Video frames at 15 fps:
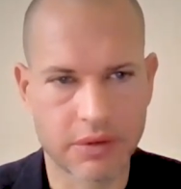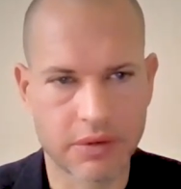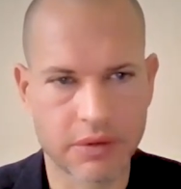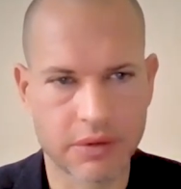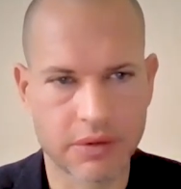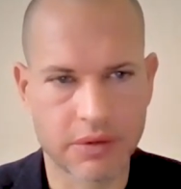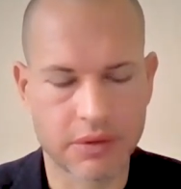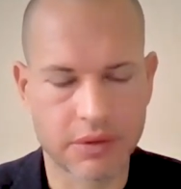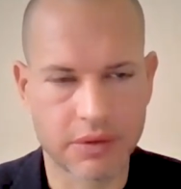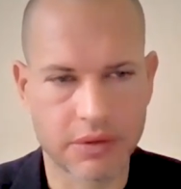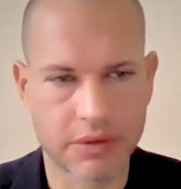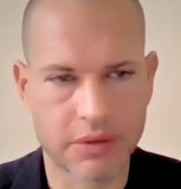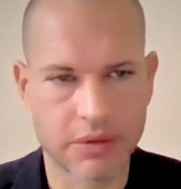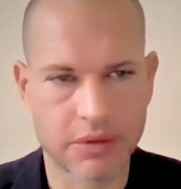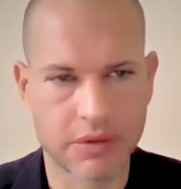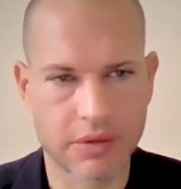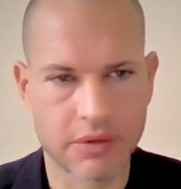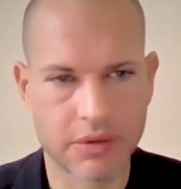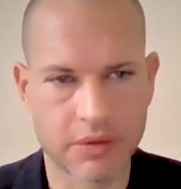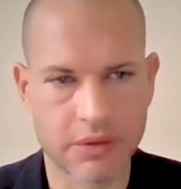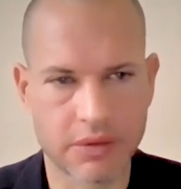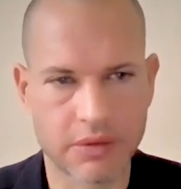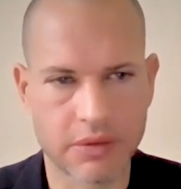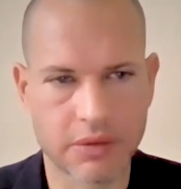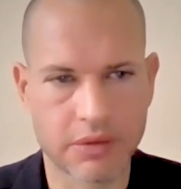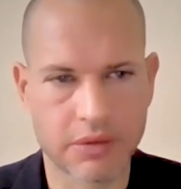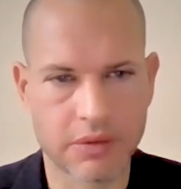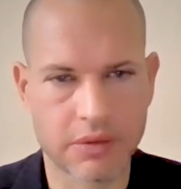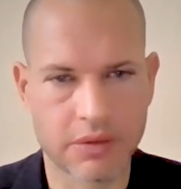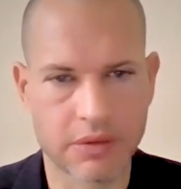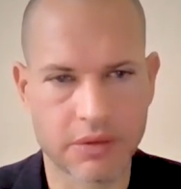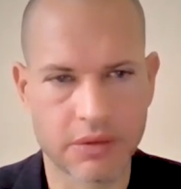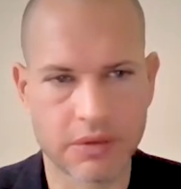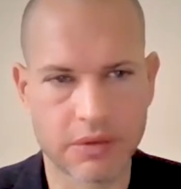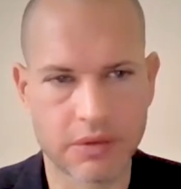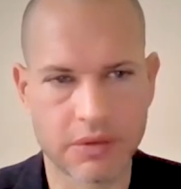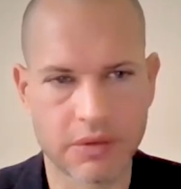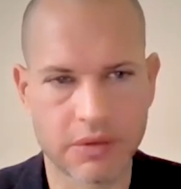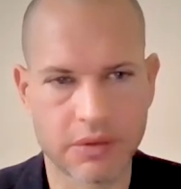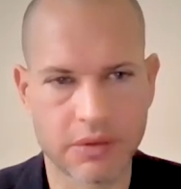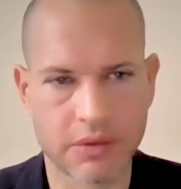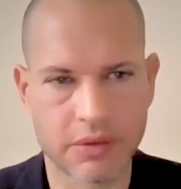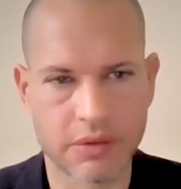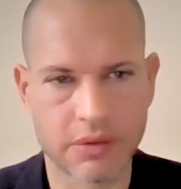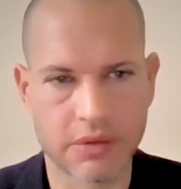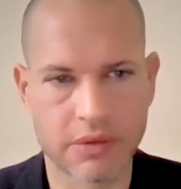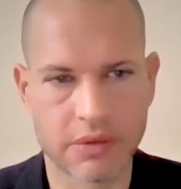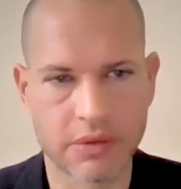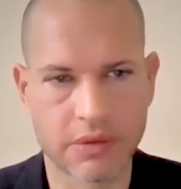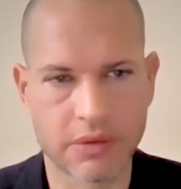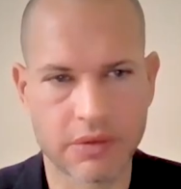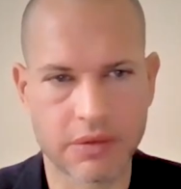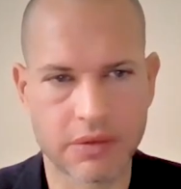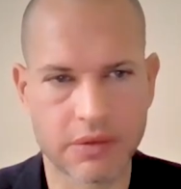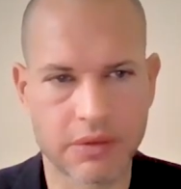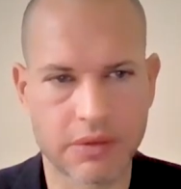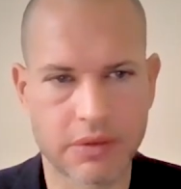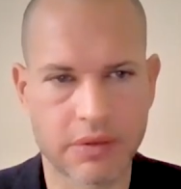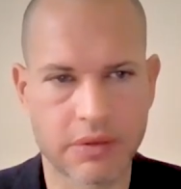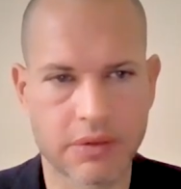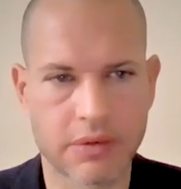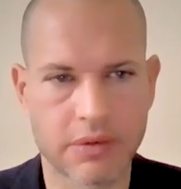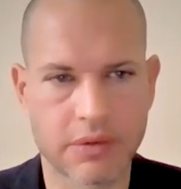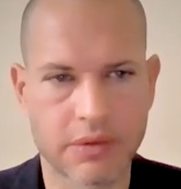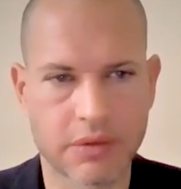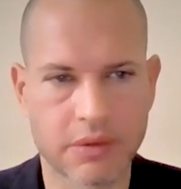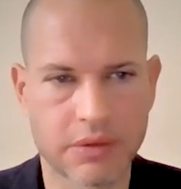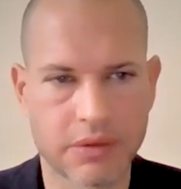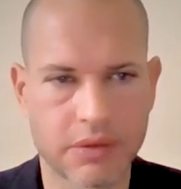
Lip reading: No words are spoken by the person on screen.